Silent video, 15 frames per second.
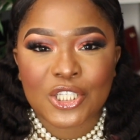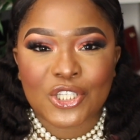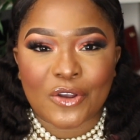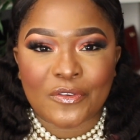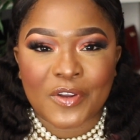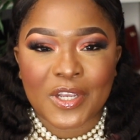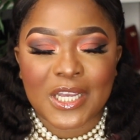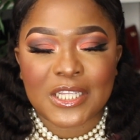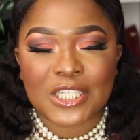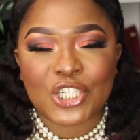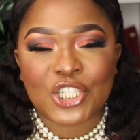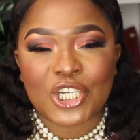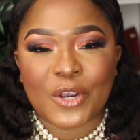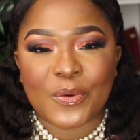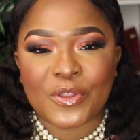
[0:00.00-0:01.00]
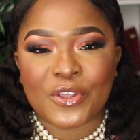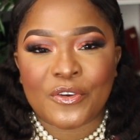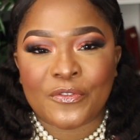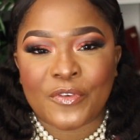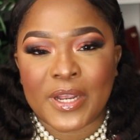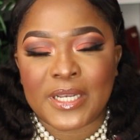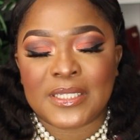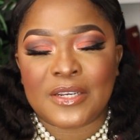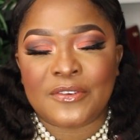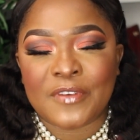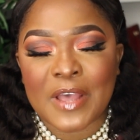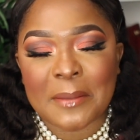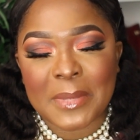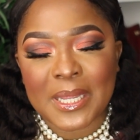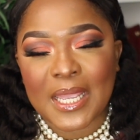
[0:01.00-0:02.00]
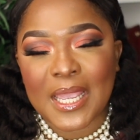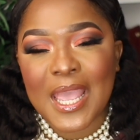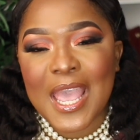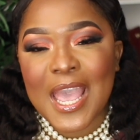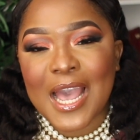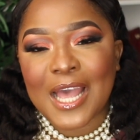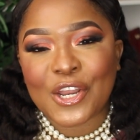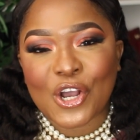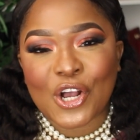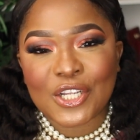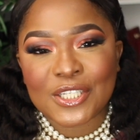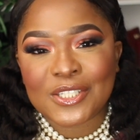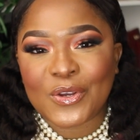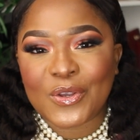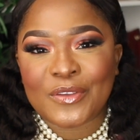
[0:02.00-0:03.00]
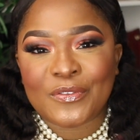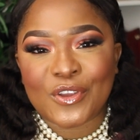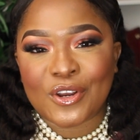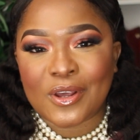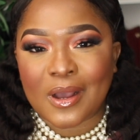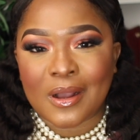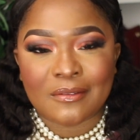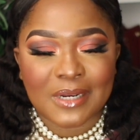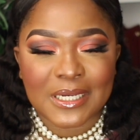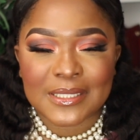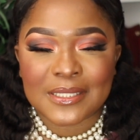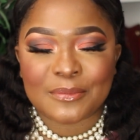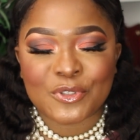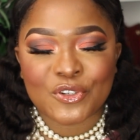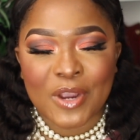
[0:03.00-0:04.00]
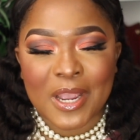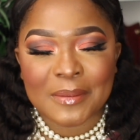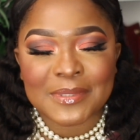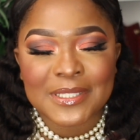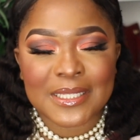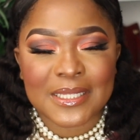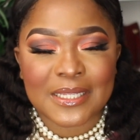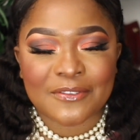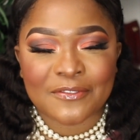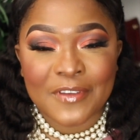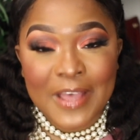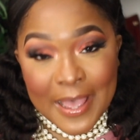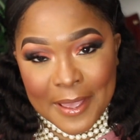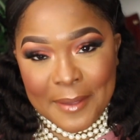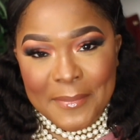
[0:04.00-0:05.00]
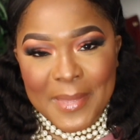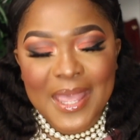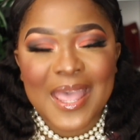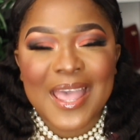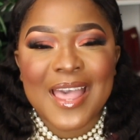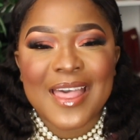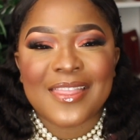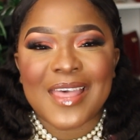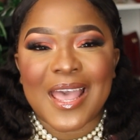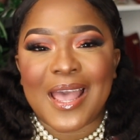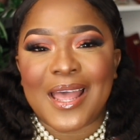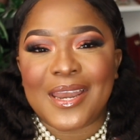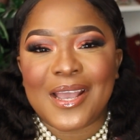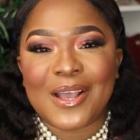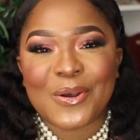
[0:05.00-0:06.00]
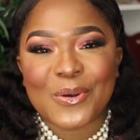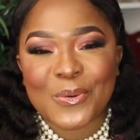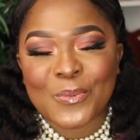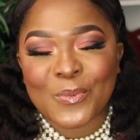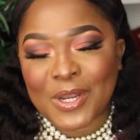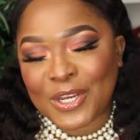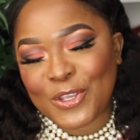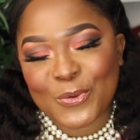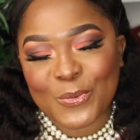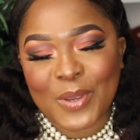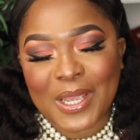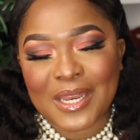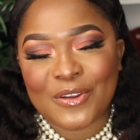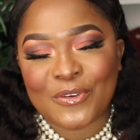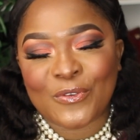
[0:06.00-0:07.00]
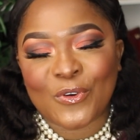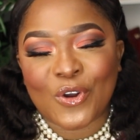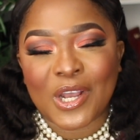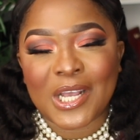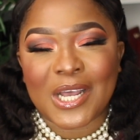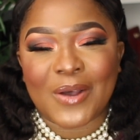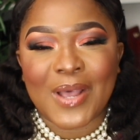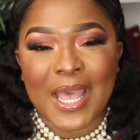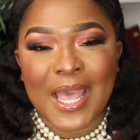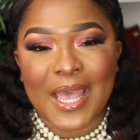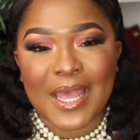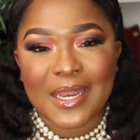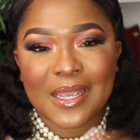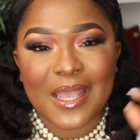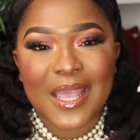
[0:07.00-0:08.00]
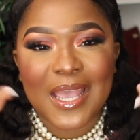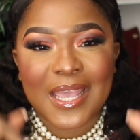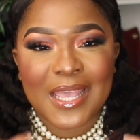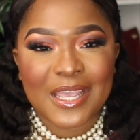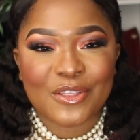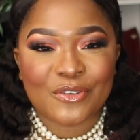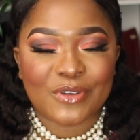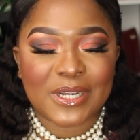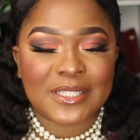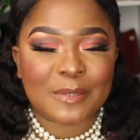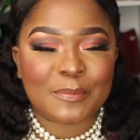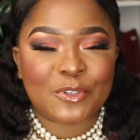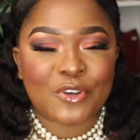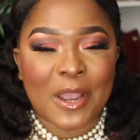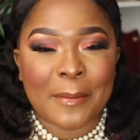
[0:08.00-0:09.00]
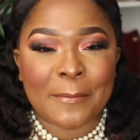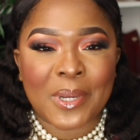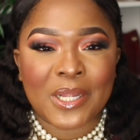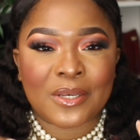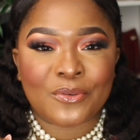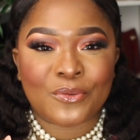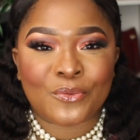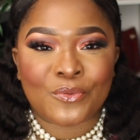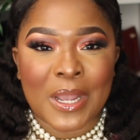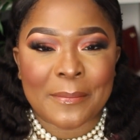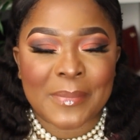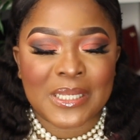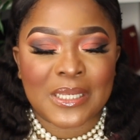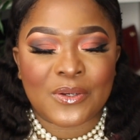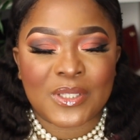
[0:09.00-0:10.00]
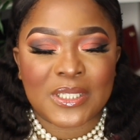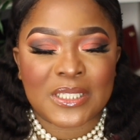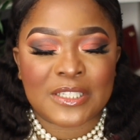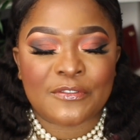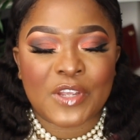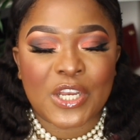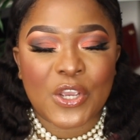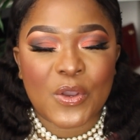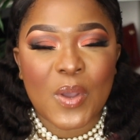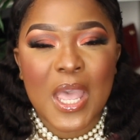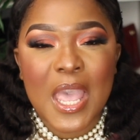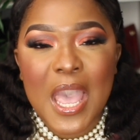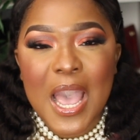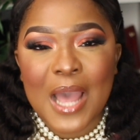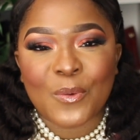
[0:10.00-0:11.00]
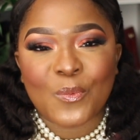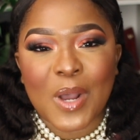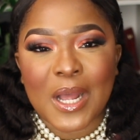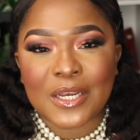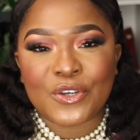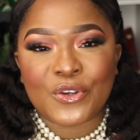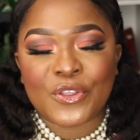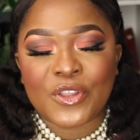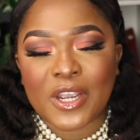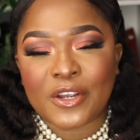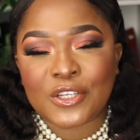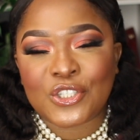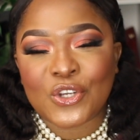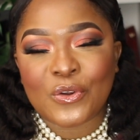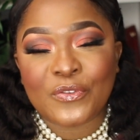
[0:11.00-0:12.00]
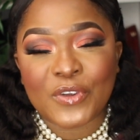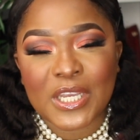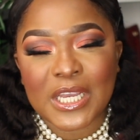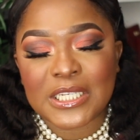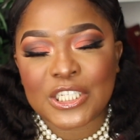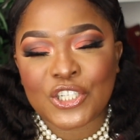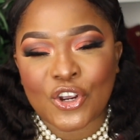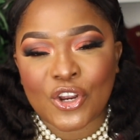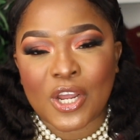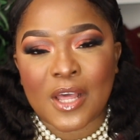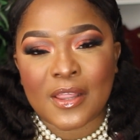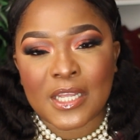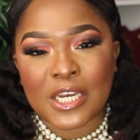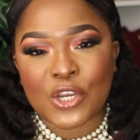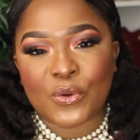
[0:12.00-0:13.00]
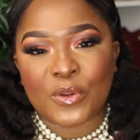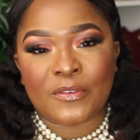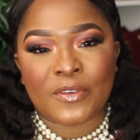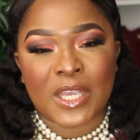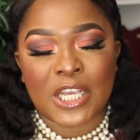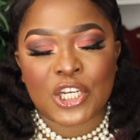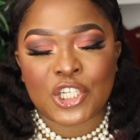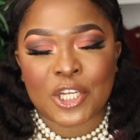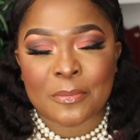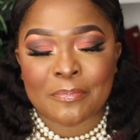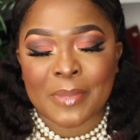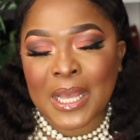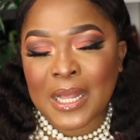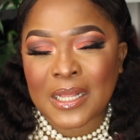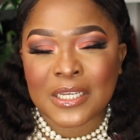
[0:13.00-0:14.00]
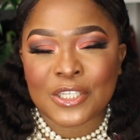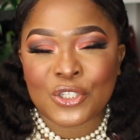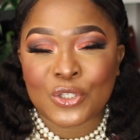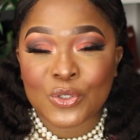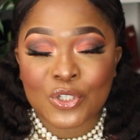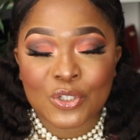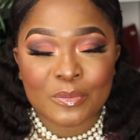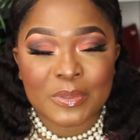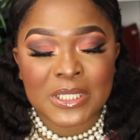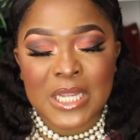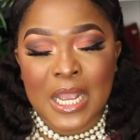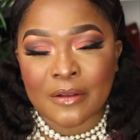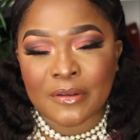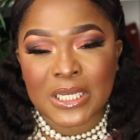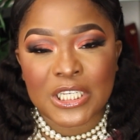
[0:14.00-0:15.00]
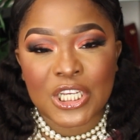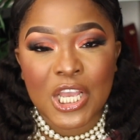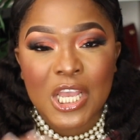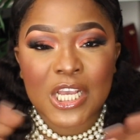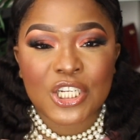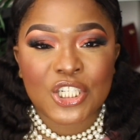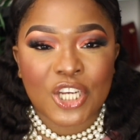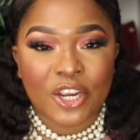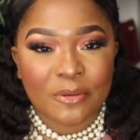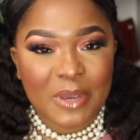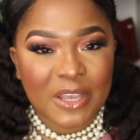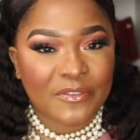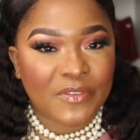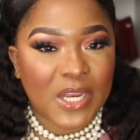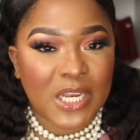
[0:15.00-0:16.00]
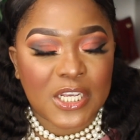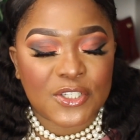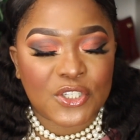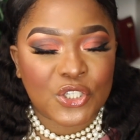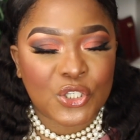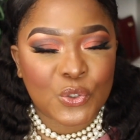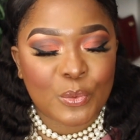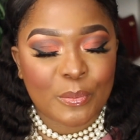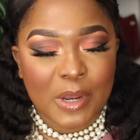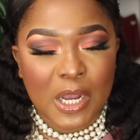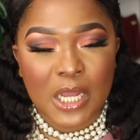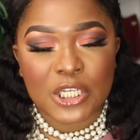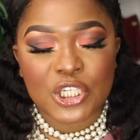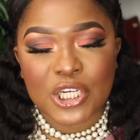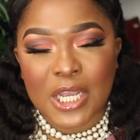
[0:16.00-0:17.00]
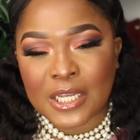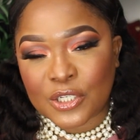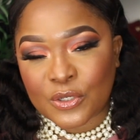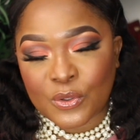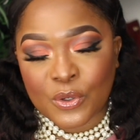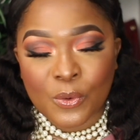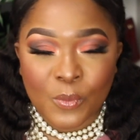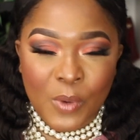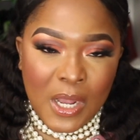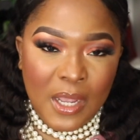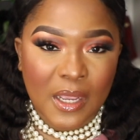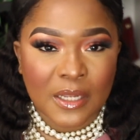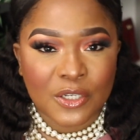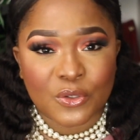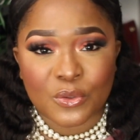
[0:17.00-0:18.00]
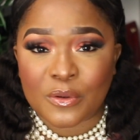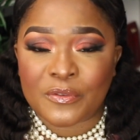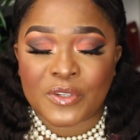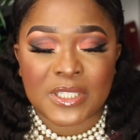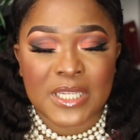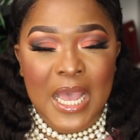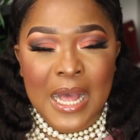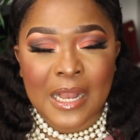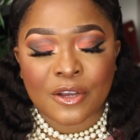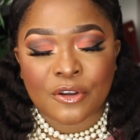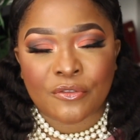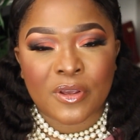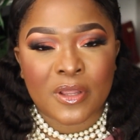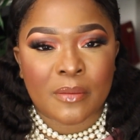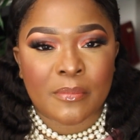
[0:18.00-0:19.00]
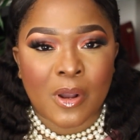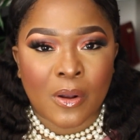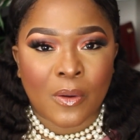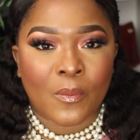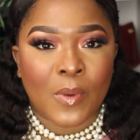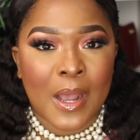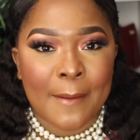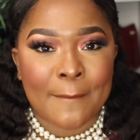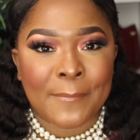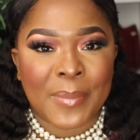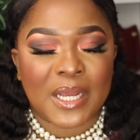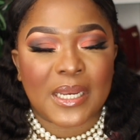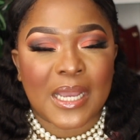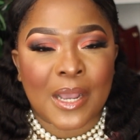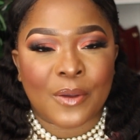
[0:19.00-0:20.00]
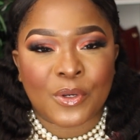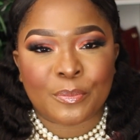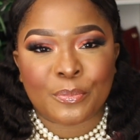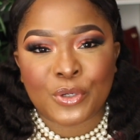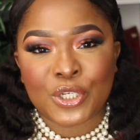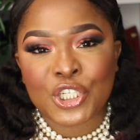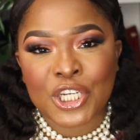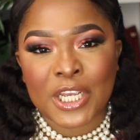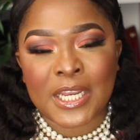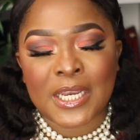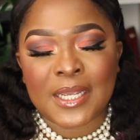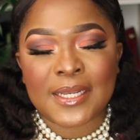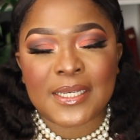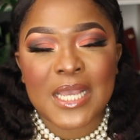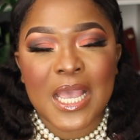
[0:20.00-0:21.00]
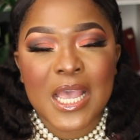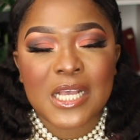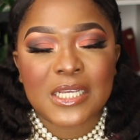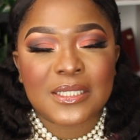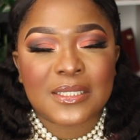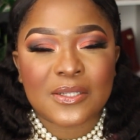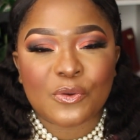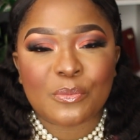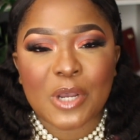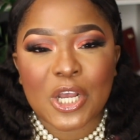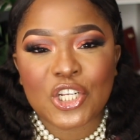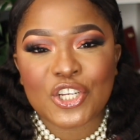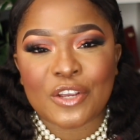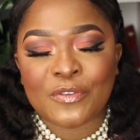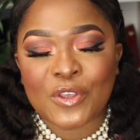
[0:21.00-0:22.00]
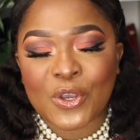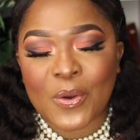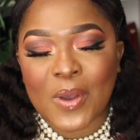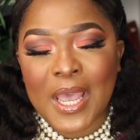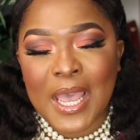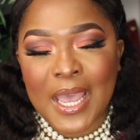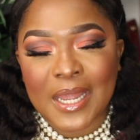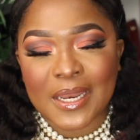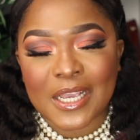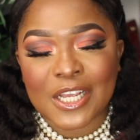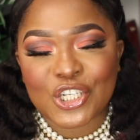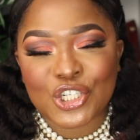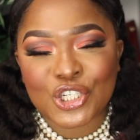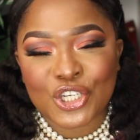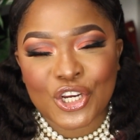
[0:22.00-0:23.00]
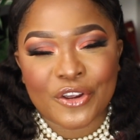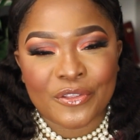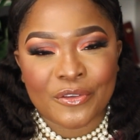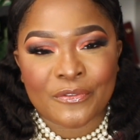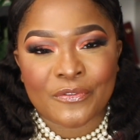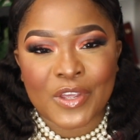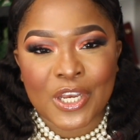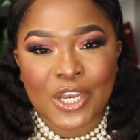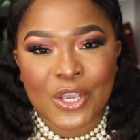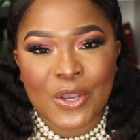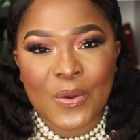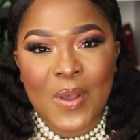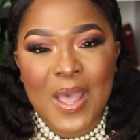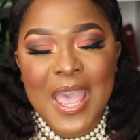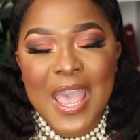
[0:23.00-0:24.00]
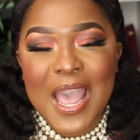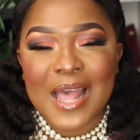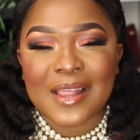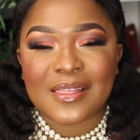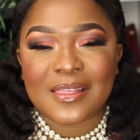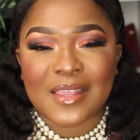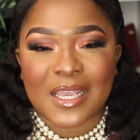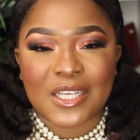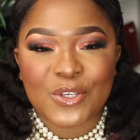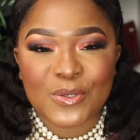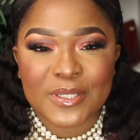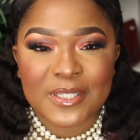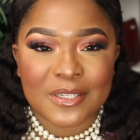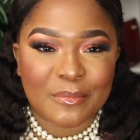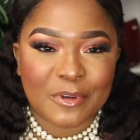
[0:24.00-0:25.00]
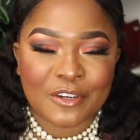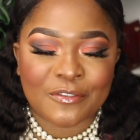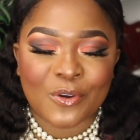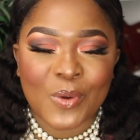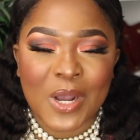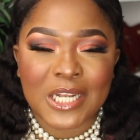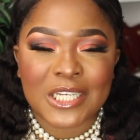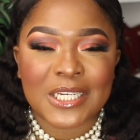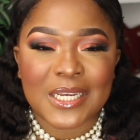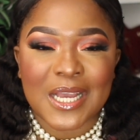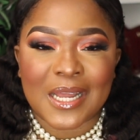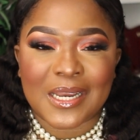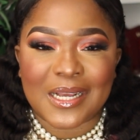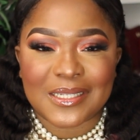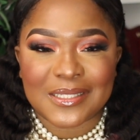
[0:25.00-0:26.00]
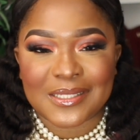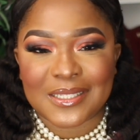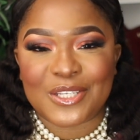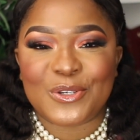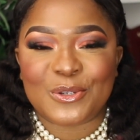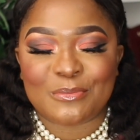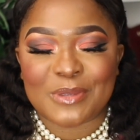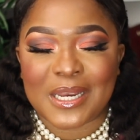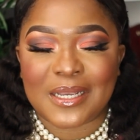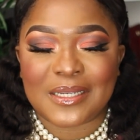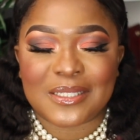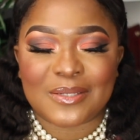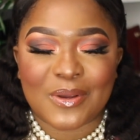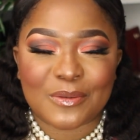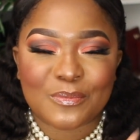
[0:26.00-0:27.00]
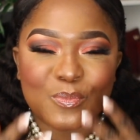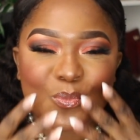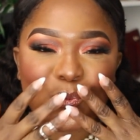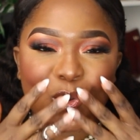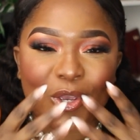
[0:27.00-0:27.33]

Don't forget to share with your friends and family. And also, if you're not already subscribed to the fam, then what are you waiting for? Go ahead, hit the red subscribe button right below this video. And while you're there, don't forget to turn on the notification bell, because YouTube is not really sharing my videos too much. I don't know why. I don't know if it's an algorithm or what, but I would appreciate it so much if you go ahead and share the video. And thank you so much for watching, and I'll see you in my next one.